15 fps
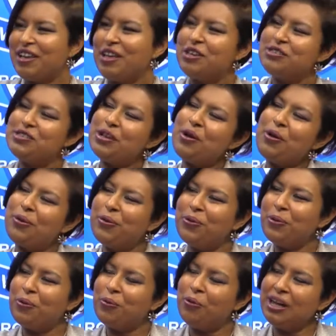
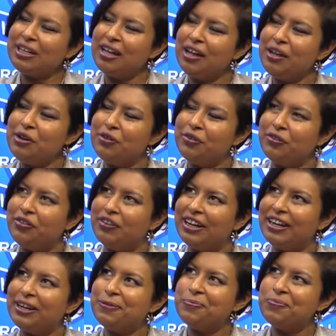So what kind of
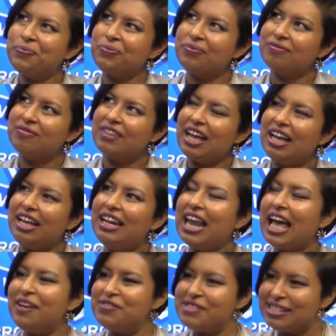
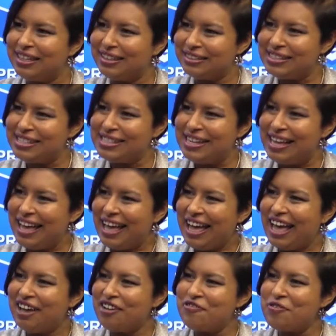life skills
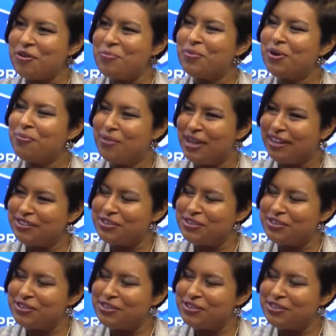have prepared